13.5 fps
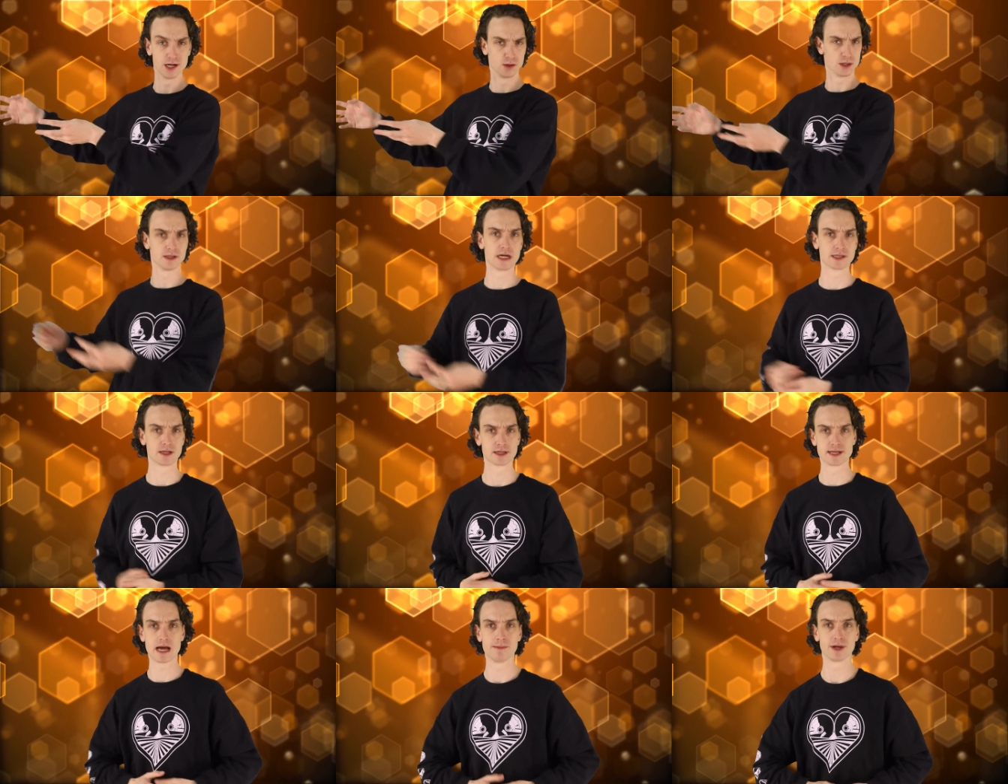volcano a long,
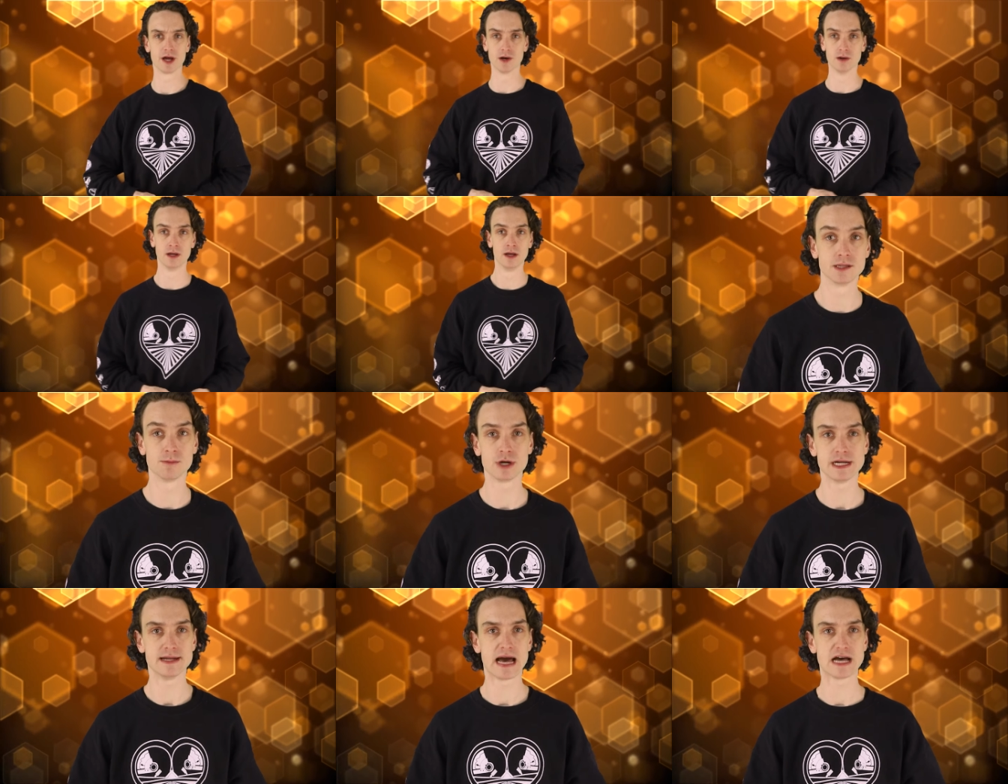long time ago. The
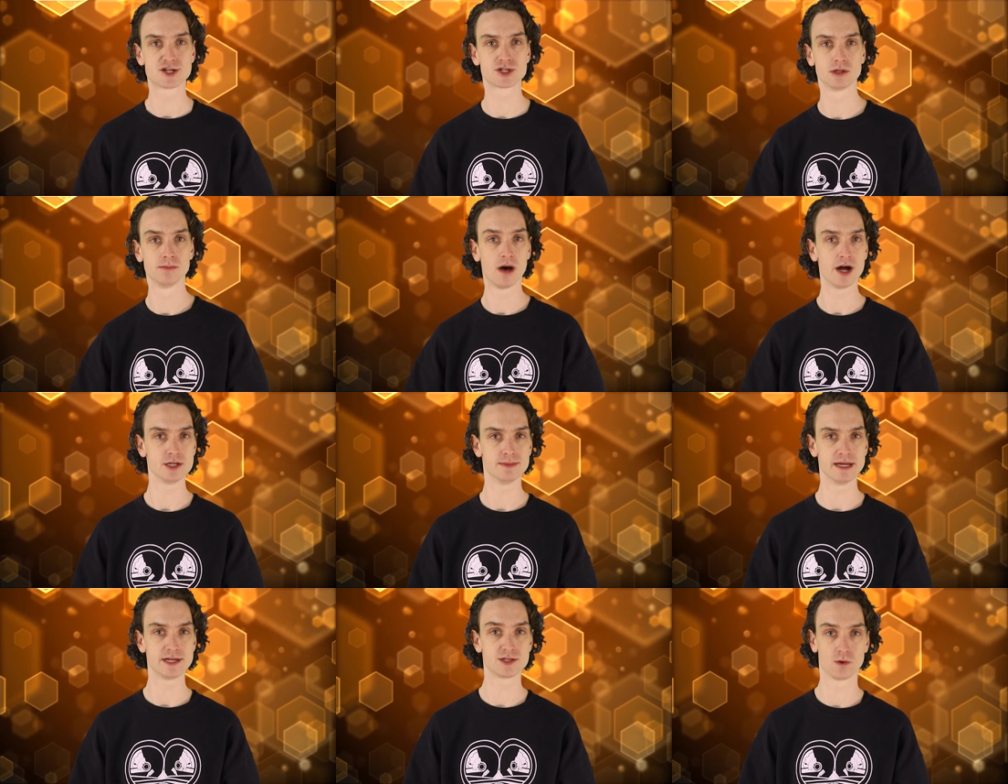Marine National
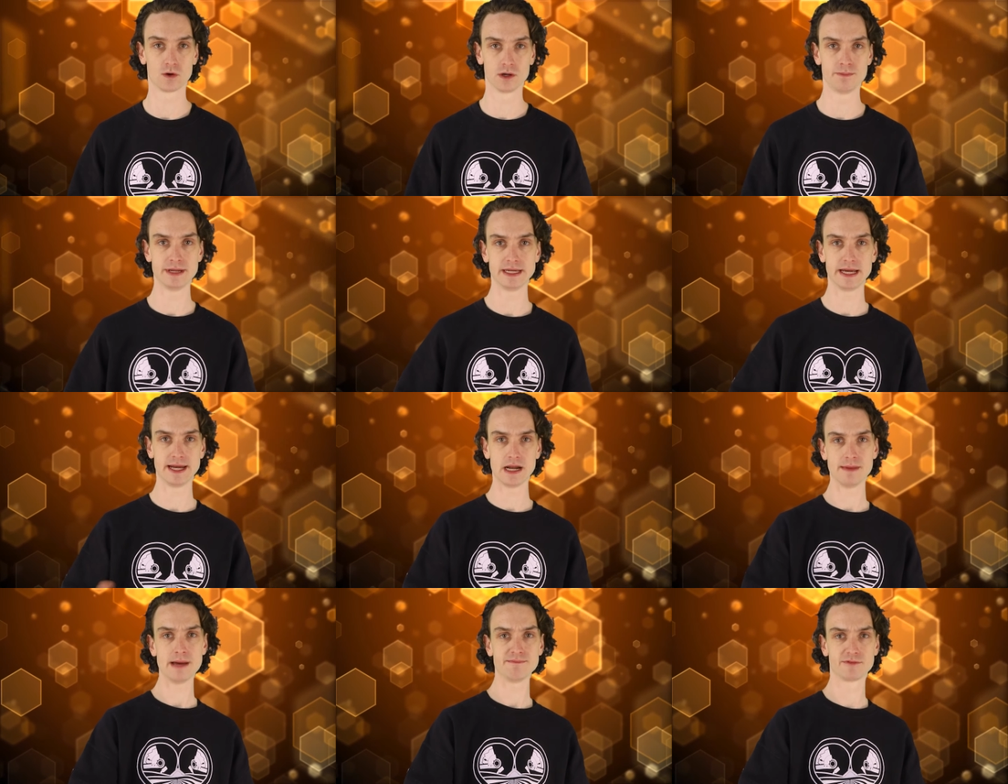Monument, or
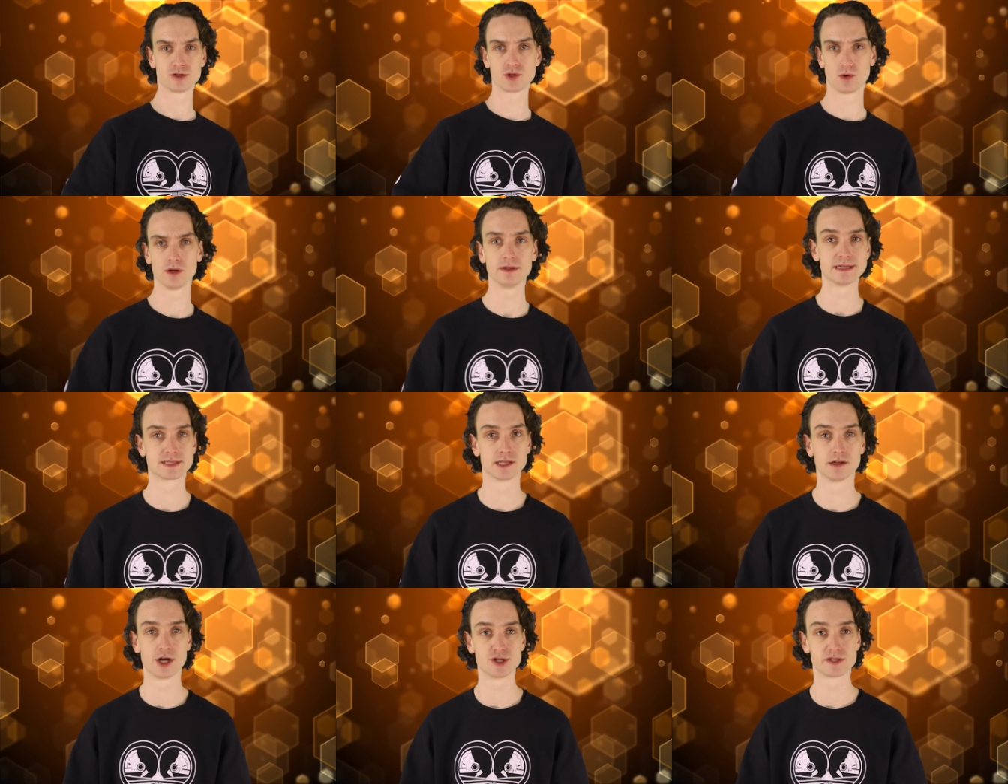PNMM for short, is
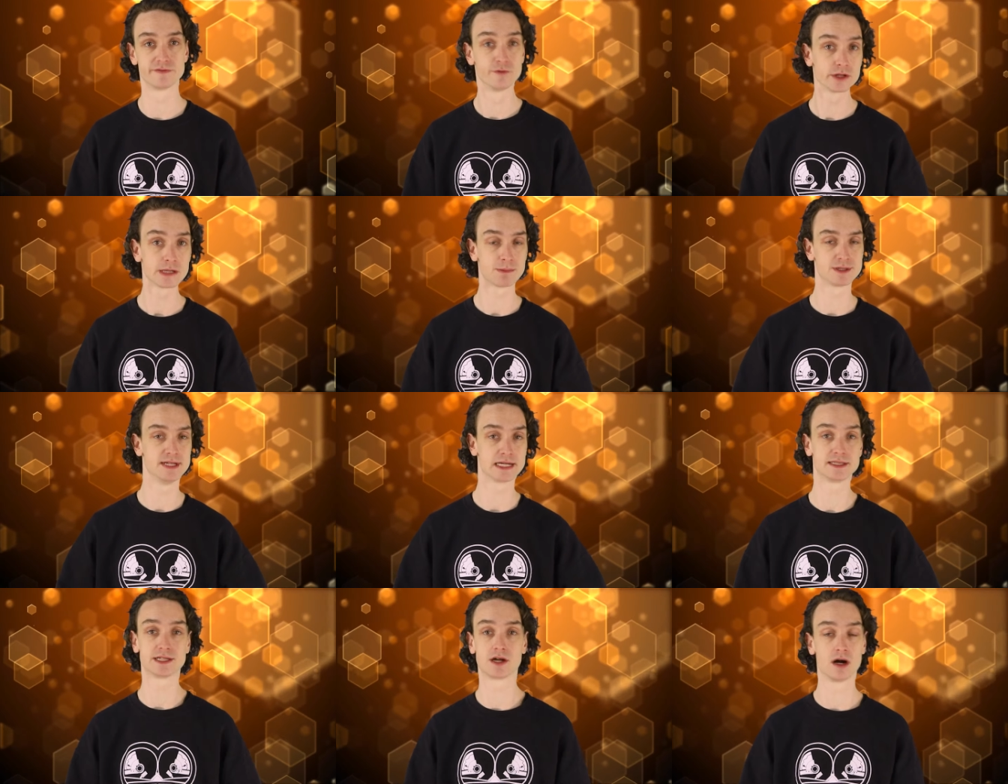the largest fully
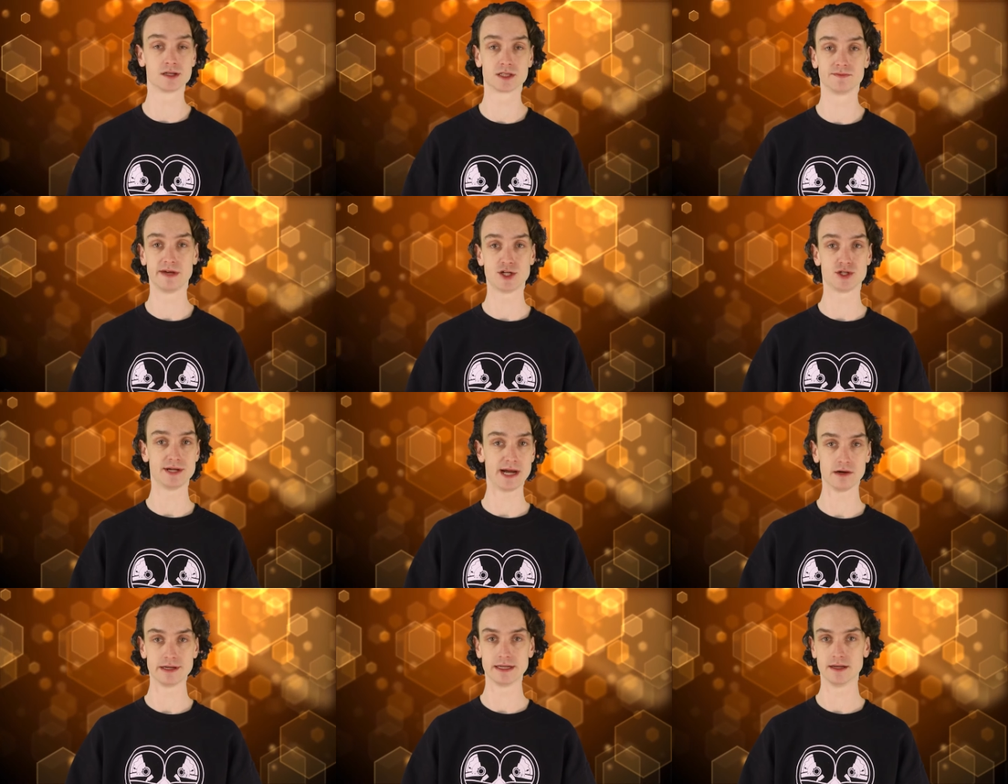protected conservation
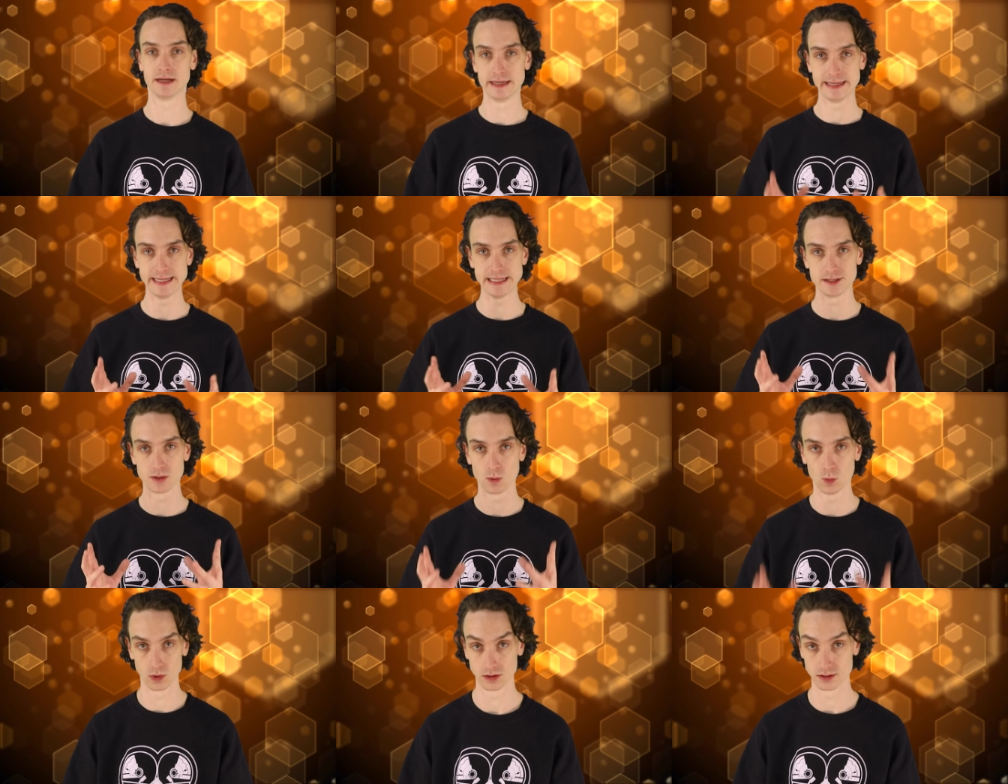area in
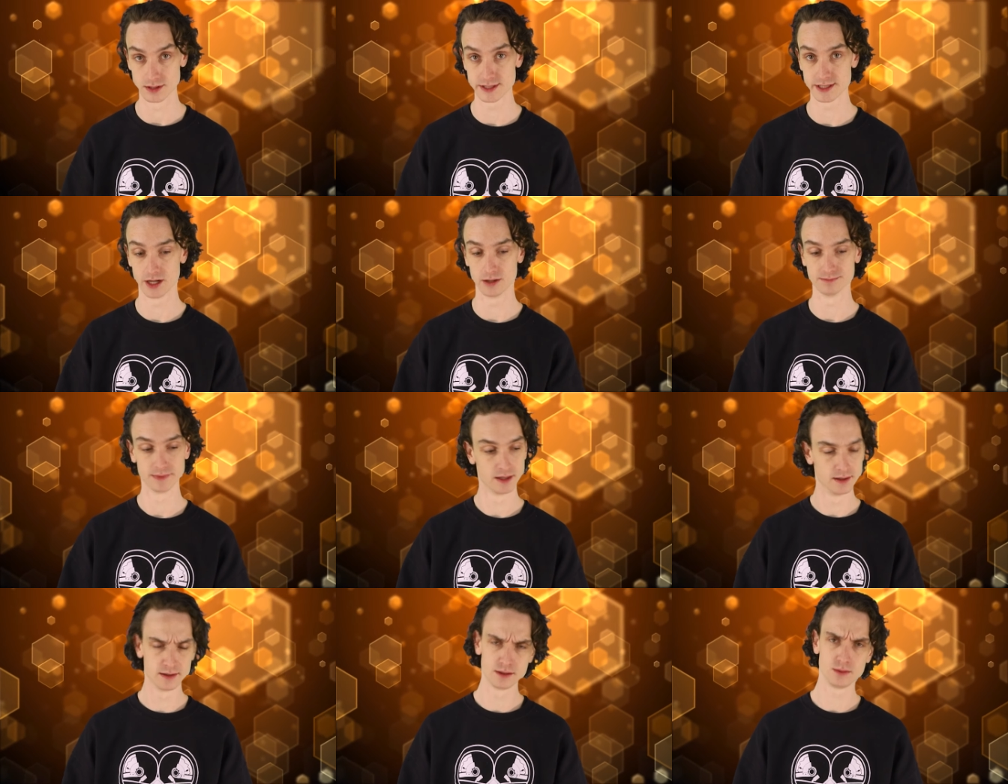the world. So
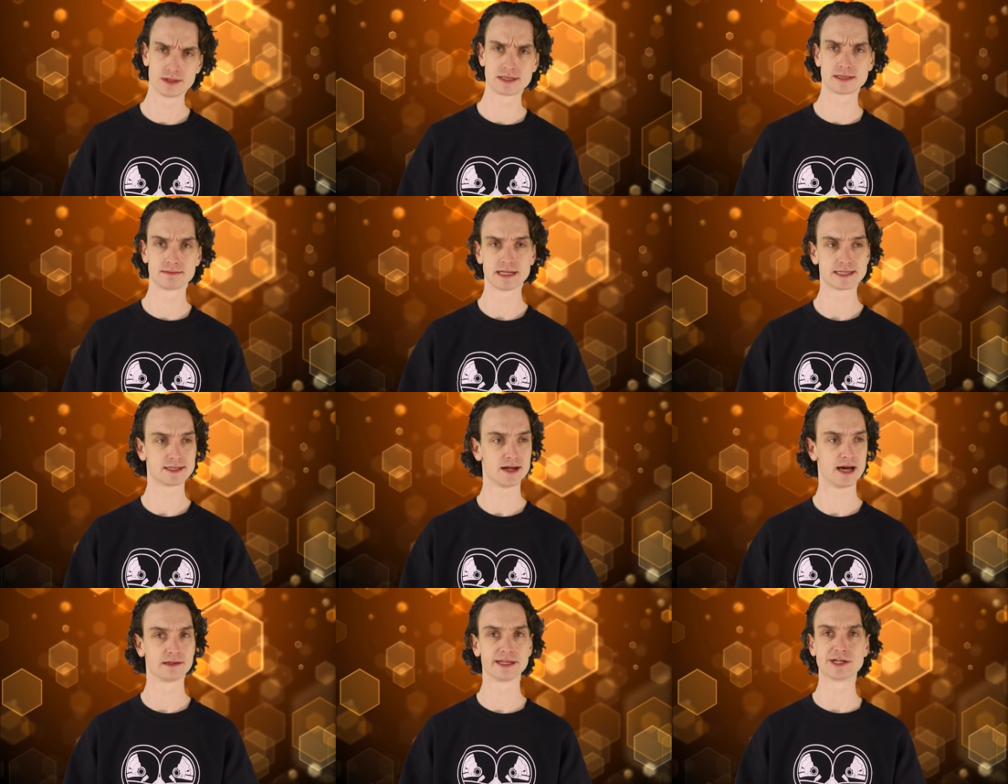Let's, let's,
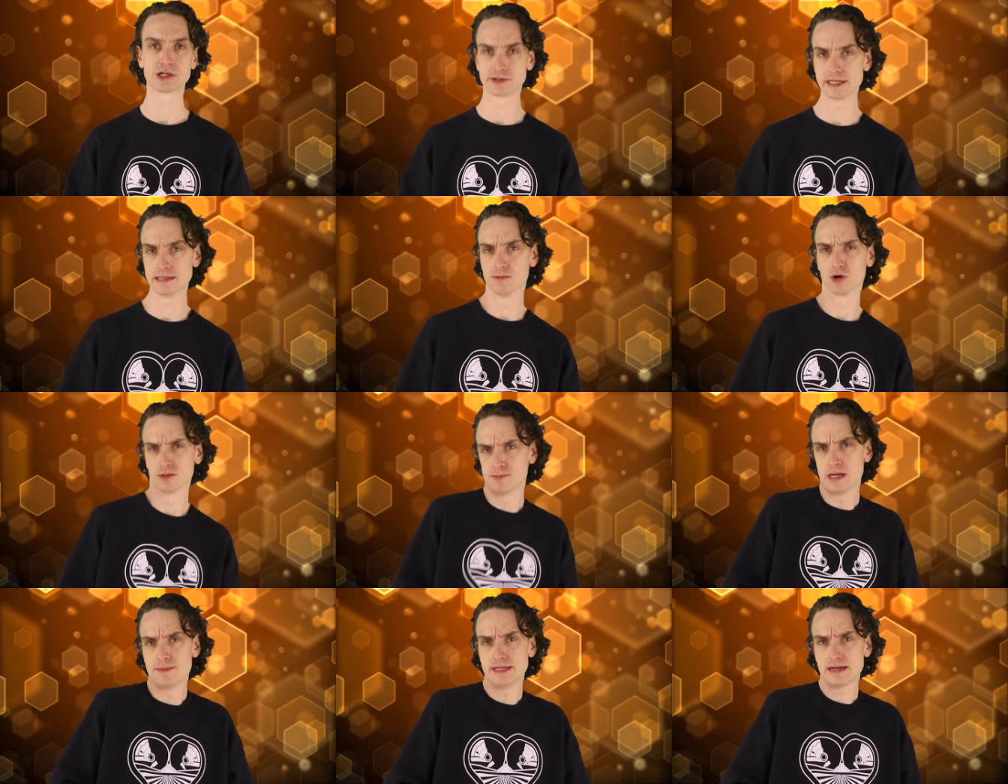not litter anymore,
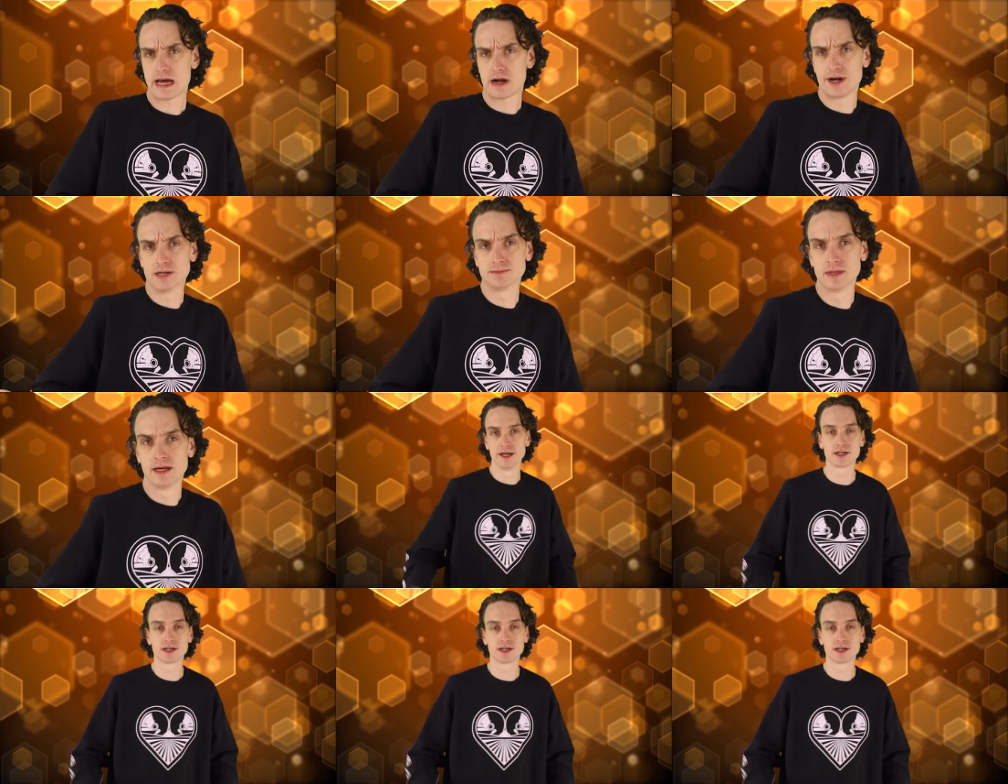maybe, I don't know.